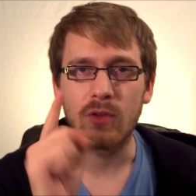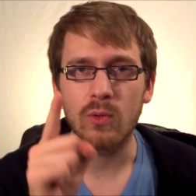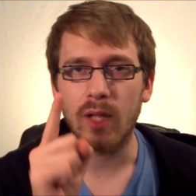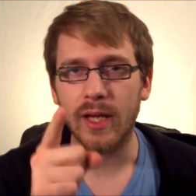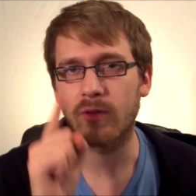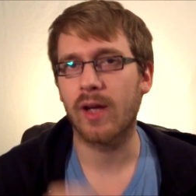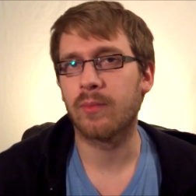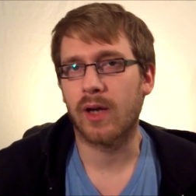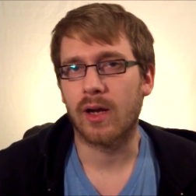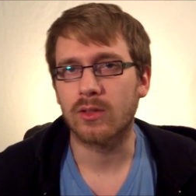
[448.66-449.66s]
If you like graham
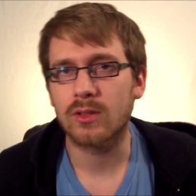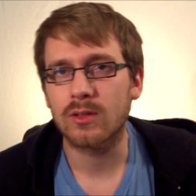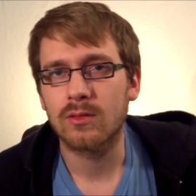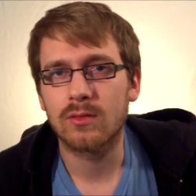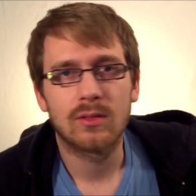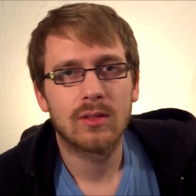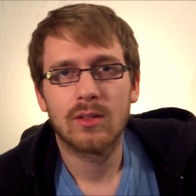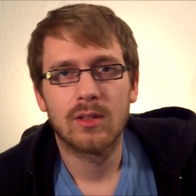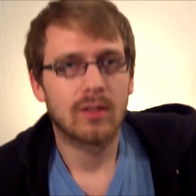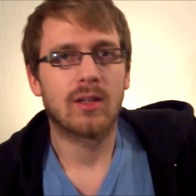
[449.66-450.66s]
crackers,
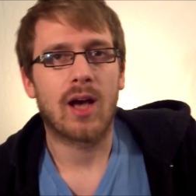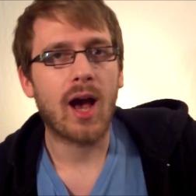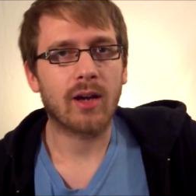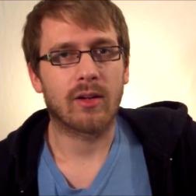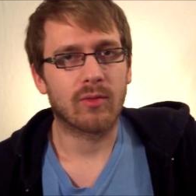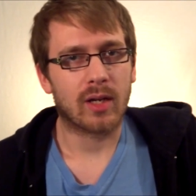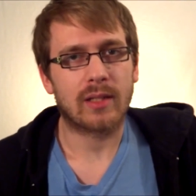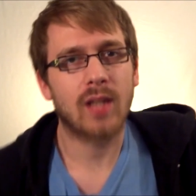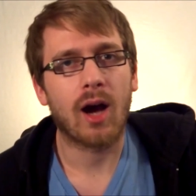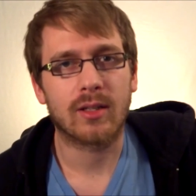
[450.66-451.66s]
I don't even want
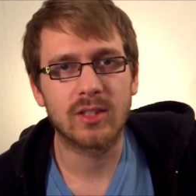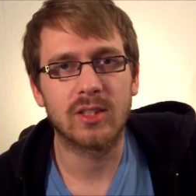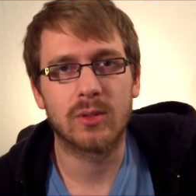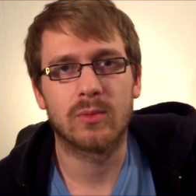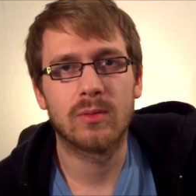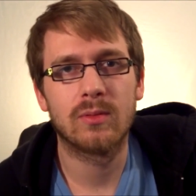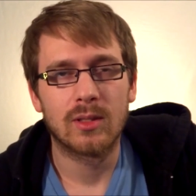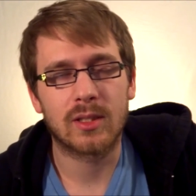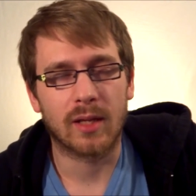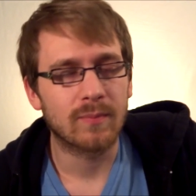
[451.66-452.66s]
to talk to you.
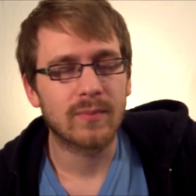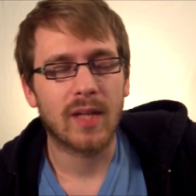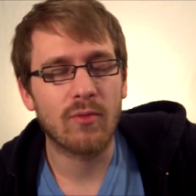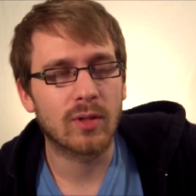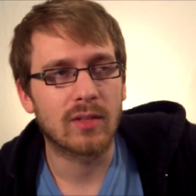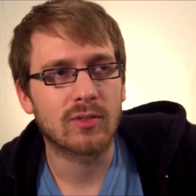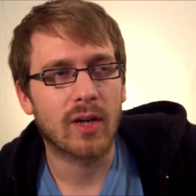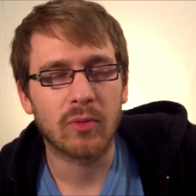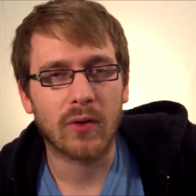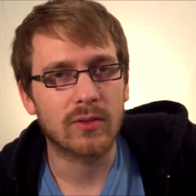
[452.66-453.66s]
Just kidding. Everyone loves
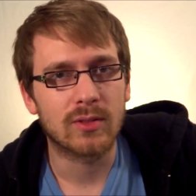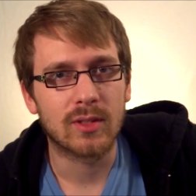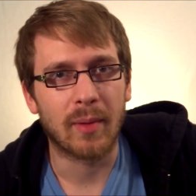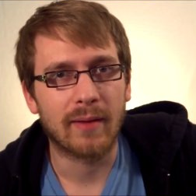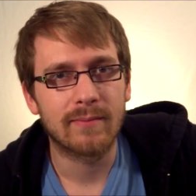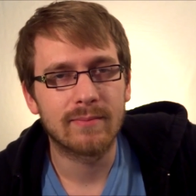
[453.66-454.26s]
graham crackers. Come on.